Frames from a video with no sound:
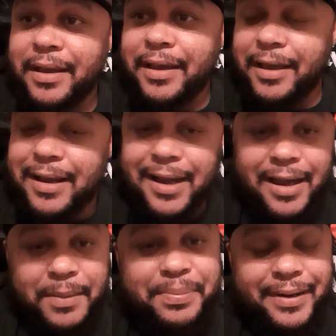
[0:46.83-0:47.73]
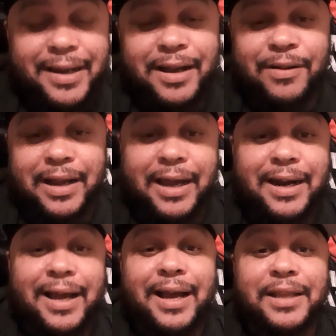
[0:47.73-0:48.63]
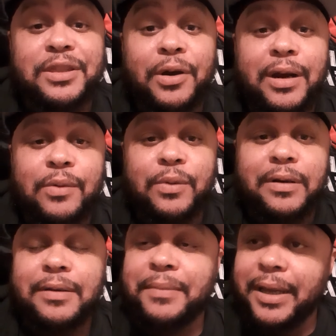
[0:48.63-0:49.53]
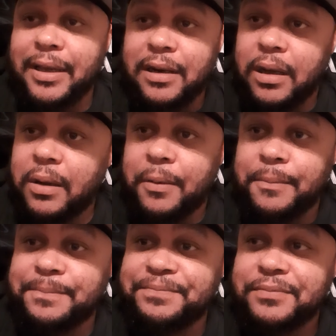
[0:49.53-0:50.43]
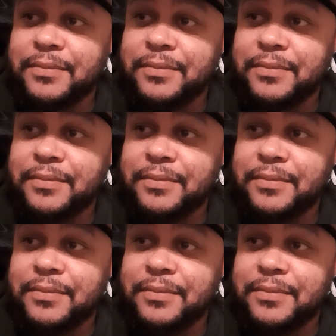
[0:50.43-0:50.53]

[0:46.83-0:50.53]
It kind of played out kind of how I thought it would, man.